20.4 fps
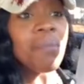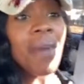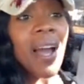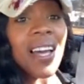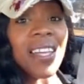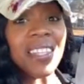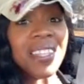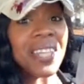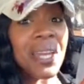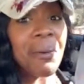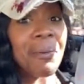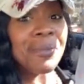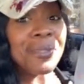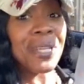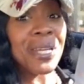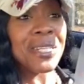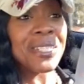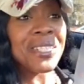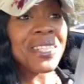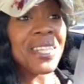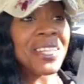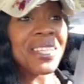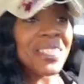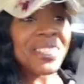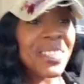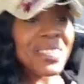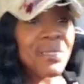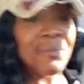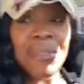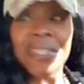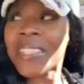My other camera's not shaking. It's
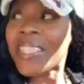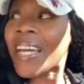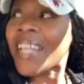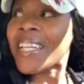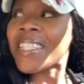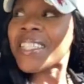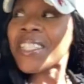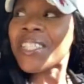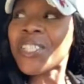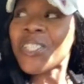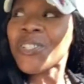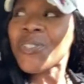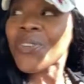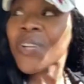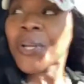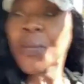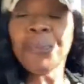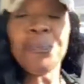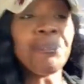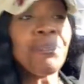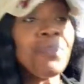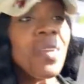going to be nice and straight.